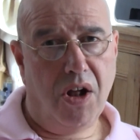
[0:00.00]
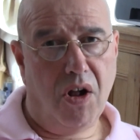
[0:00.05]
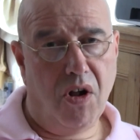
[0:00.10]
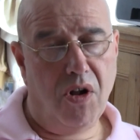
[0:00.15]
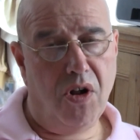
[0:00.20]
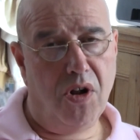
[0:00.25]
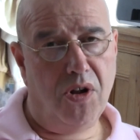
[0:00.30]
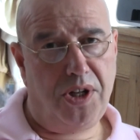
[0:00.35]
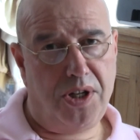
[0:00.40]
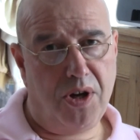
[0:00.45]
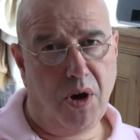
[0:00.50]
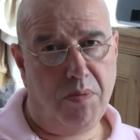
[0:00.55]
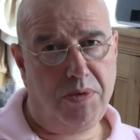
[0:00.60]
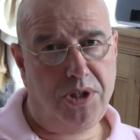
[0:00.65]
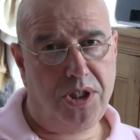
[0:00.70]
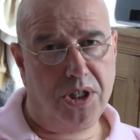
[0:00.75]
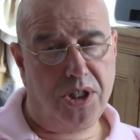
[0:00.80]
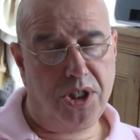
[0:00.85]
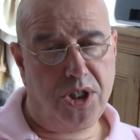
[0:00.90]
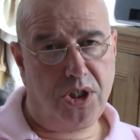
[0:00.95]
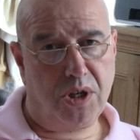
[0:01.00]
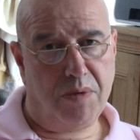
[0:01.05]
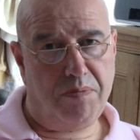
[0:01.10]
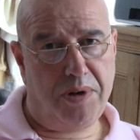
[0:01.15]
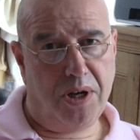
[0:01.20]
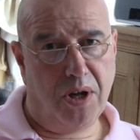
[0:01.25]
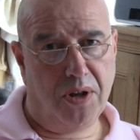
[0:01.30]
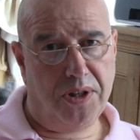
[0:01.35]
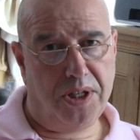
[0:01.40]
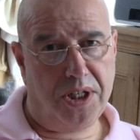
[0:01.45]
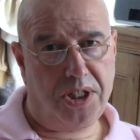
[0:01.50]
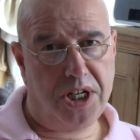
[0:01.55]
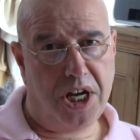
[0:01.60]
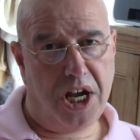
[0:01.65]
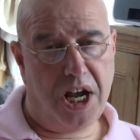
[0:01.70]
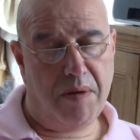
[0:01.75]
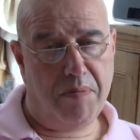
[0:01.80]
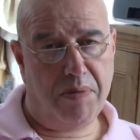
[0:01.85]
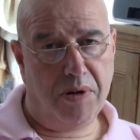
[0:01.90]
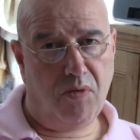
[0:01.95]
All the options should be on the
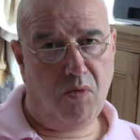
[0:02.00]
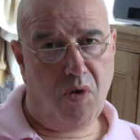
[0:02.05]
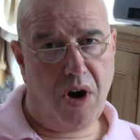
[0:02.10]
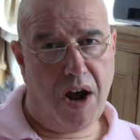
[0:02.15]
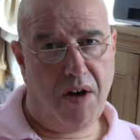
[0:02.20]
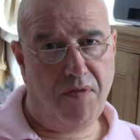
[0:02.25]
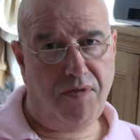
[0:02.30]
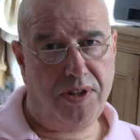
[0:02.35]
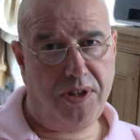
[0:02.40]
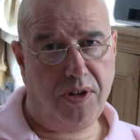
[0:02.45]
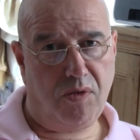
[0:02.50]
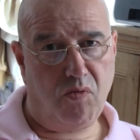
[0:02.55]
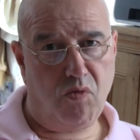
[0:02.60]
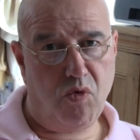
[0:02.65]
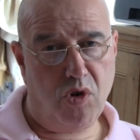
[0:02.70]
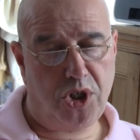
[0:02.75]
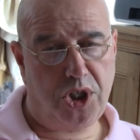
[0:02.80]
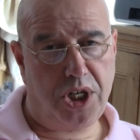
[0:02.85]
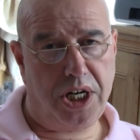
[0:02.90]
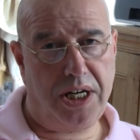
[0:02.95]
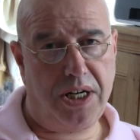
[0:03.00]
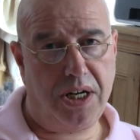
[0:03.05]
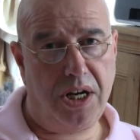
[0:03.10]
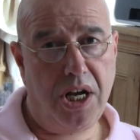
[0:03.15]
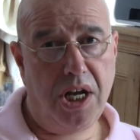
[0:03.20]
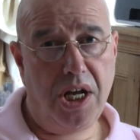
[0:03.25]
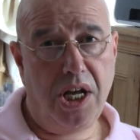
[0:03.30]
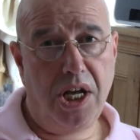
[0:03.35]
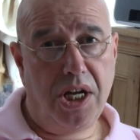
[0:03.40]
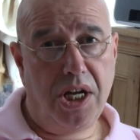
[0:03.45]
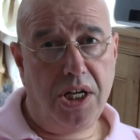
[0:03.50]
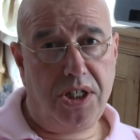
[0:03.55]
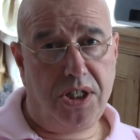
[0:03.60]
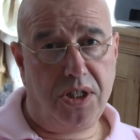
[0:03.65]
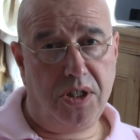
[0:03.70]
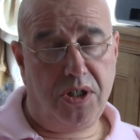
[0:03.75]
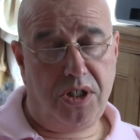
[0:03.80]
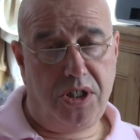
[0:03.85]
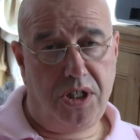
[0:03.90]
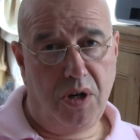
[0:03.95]
table rather than rushing
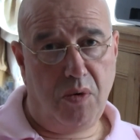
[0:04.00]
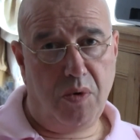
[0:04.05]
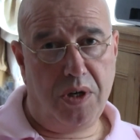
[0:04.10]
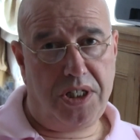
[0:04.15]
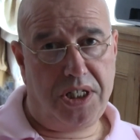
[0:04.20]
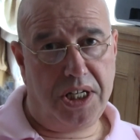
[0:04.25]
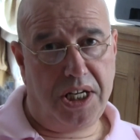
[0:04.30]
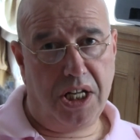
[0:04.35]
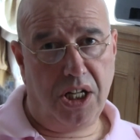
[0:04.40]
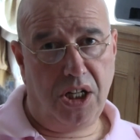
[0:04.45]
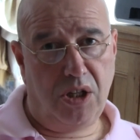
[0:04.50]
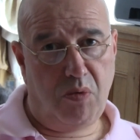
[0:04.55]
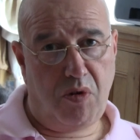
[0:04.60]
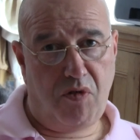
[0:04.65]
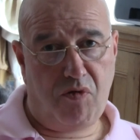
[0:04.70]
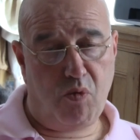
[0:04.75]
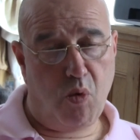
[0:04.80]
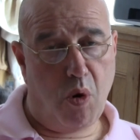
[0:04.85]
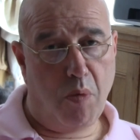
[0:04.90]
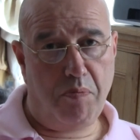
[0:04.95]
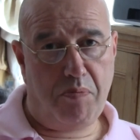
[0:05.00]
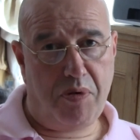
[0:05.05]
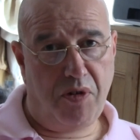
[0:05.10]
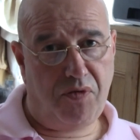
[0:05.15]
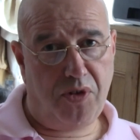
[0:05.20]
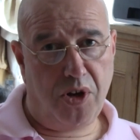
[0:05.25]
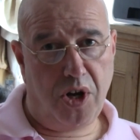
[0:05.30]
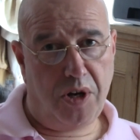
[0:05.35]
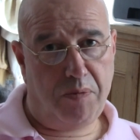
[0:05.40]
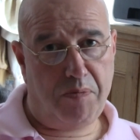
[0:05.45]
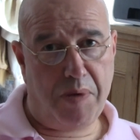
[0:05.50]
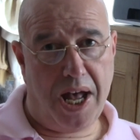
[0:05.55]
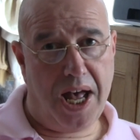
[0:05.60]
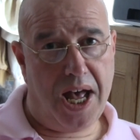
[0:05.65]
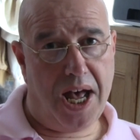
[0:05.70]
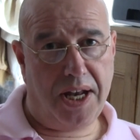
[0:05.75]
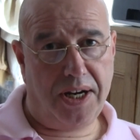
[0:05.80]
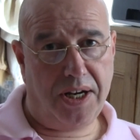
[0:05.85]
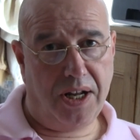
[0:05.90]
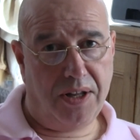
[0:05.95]
to do a deal with one preferred
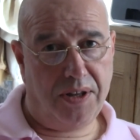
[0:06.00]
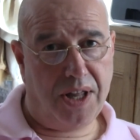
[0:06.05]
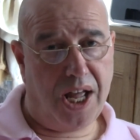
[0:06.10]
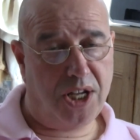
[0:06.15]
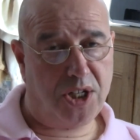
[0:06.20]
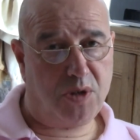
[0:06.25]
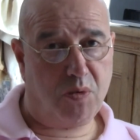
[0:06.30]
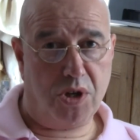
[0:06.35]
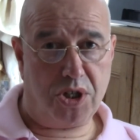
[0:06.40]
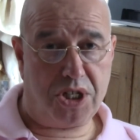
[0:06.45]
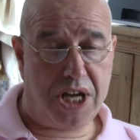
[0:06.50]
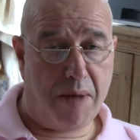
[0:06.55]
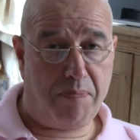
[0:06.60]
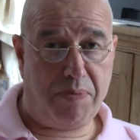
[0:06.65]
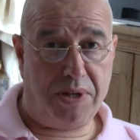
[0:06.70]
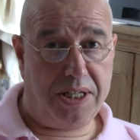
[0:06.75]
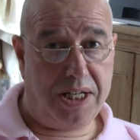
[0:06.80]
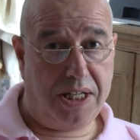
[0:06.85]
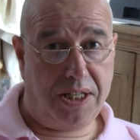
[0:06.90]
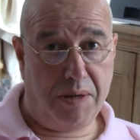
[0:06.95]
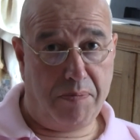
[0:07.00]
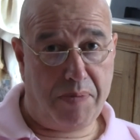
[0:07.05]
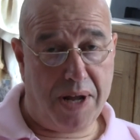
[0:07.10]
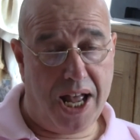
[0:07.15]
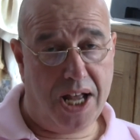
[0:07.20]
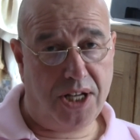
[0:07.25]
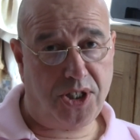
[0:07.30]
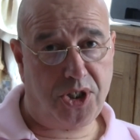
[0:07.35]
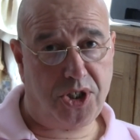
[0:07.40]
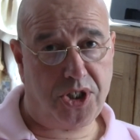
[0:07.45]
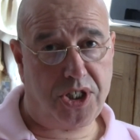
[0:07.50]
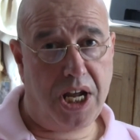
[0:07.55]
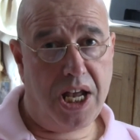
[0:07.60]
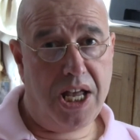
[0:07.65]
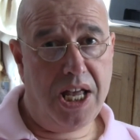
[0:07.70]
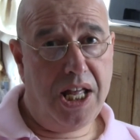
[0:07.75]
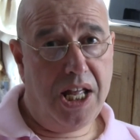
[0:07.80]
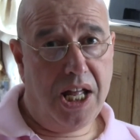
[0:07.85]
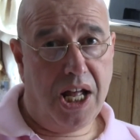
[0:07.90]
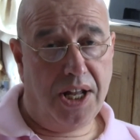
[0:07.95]
partner. That's what's happened in the past
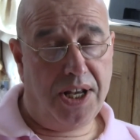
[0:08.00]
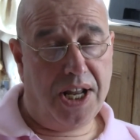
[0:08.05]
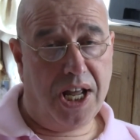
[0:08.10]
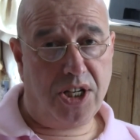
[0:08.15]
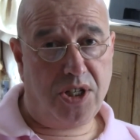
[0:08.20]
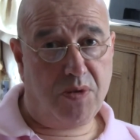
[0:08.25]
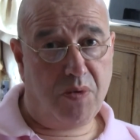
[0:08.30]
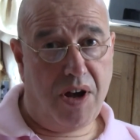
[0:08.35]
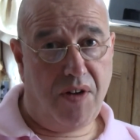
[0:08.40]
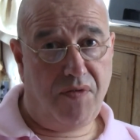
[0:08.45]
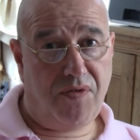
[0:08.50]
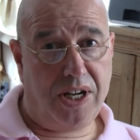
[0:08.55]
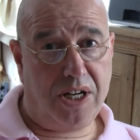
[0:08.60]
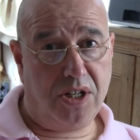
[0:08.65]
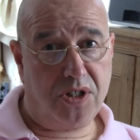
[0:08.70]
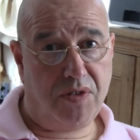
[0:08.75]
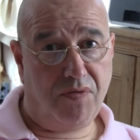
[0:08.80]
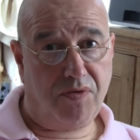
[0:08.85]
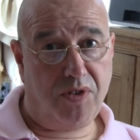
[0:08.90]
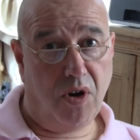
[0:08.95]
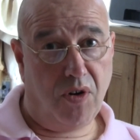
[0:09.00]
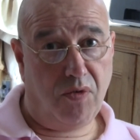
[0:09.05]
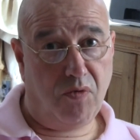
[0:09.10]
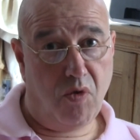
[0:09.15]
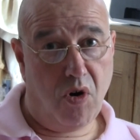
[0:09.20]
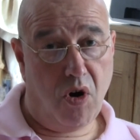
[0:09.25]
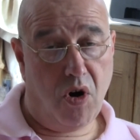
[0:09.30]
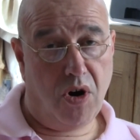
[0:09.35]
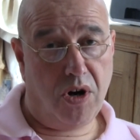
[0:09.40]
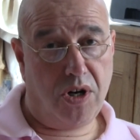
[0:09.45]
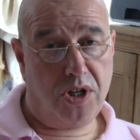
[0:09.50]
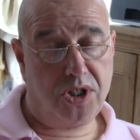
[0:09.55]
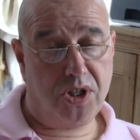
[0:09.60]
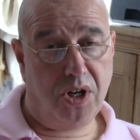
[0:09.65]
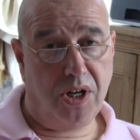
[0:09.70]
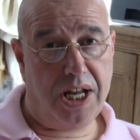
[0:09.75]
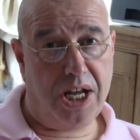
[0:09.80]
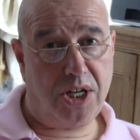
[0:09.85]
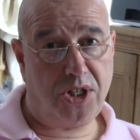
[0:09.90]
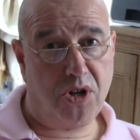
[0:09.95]
and that's where things have gone wrong.
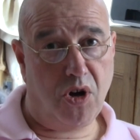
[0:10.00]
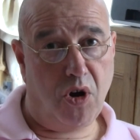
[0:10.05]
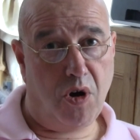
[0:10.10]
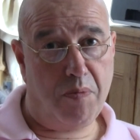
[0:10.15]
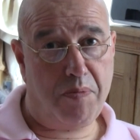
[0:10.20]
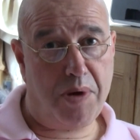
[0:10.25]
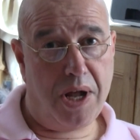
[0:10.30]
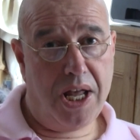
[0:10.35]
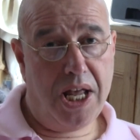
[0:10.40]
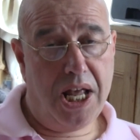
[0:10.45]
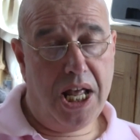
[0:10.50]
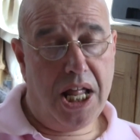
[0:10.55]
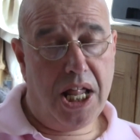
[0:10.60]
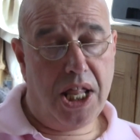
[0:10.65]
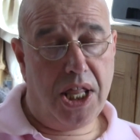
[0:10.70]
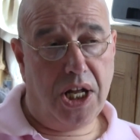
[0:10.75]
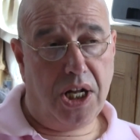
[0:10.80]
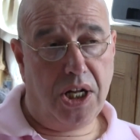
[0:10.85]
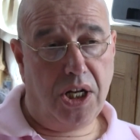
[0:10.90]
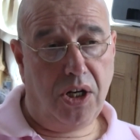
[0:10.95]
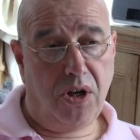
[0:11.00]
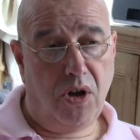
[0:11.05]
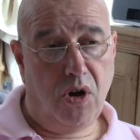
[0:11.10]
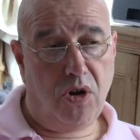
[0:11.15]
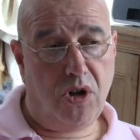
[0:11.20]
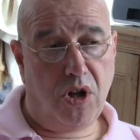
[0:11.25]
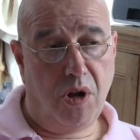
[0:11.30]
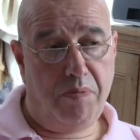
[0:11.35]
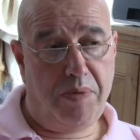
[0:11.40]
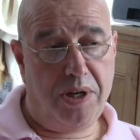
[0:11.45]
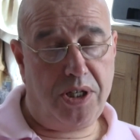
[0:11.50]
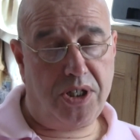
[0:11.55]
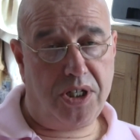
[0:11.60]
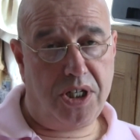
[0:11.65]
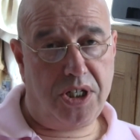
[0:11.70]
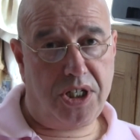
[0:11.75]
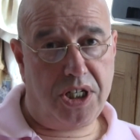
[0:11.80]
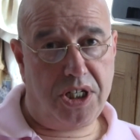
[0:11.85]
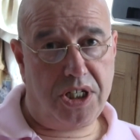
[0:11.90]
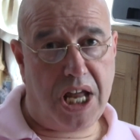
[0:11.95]
So let's hope that local
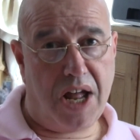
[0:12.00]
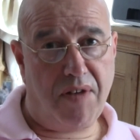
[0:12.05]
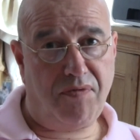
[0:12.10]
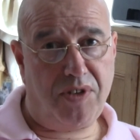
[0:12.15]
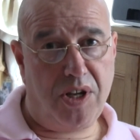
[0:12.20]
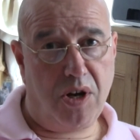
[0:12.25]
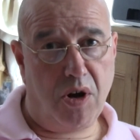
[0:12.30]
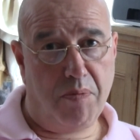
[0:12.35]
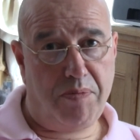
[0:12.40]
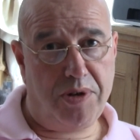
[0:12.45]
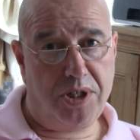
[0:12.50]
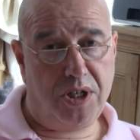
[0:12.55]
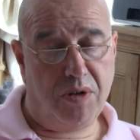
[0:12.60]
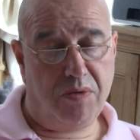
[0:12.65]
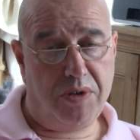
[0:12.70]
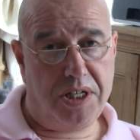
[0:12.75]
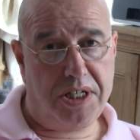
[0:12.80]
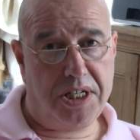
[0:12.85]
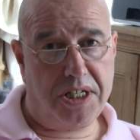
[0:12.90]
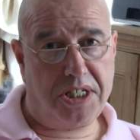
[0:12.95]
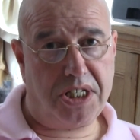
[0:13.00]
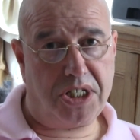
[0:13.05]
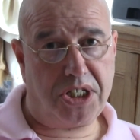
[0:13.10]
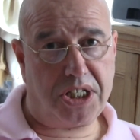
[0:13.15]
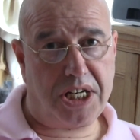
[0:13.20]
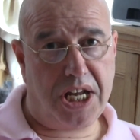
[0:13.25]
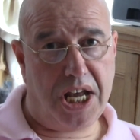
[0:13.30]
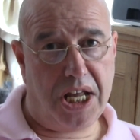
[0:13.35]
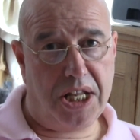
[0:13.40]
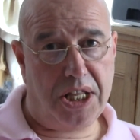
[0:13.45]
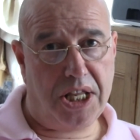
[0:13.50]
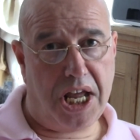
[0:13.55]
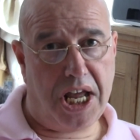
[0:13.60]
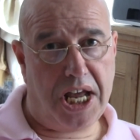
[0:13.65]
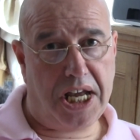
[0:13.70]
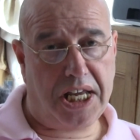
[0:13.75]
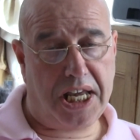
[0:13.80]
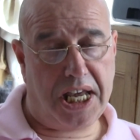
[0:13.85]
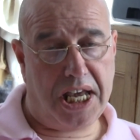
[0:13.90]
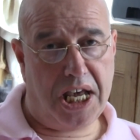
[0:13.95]
businesses have the opportunity to state
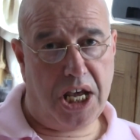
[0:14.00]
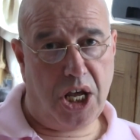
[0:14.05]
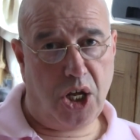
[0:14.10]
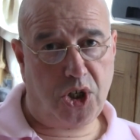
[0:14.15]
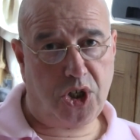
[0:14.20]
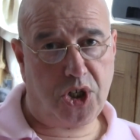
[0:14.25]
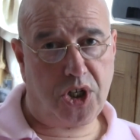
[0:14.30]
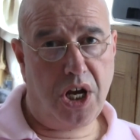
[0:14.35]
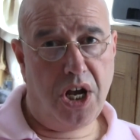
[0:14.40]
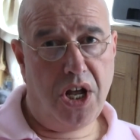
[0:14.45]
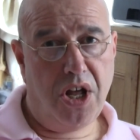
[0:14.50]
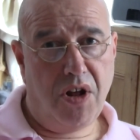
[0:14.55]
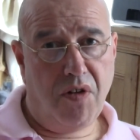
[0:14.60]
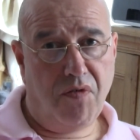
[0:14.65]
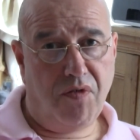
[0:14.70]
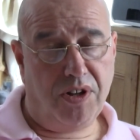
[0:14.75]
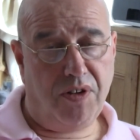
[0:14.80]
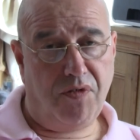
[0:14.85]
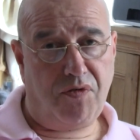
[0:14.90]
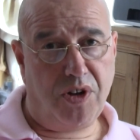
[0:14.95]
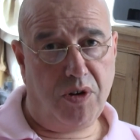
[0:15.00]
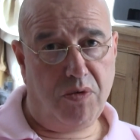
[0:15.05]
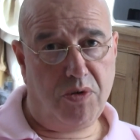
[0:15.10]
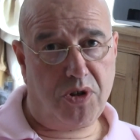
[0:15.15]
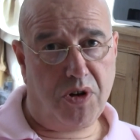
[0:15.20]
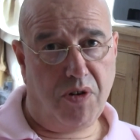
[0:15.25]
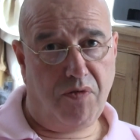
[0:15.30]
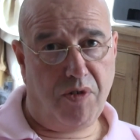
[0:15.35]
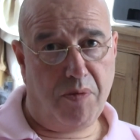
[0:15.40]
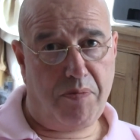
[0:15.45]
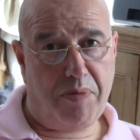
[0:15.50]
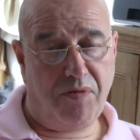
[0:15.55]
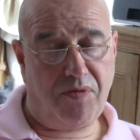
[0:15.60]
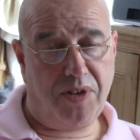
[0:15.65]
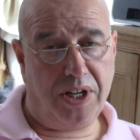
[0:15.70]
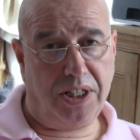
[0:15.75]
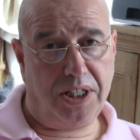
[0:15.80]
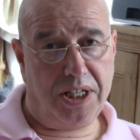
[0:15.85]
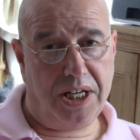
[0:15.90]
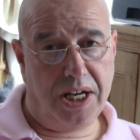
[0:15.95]
their case for the future of a
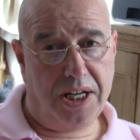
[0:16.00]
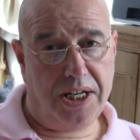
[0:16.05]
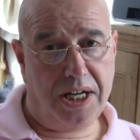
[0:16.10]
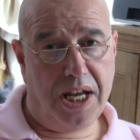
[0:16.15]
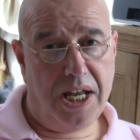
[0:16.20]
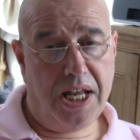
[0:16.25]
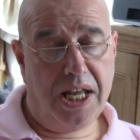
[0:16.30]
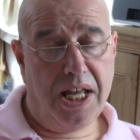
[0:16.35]
pavilion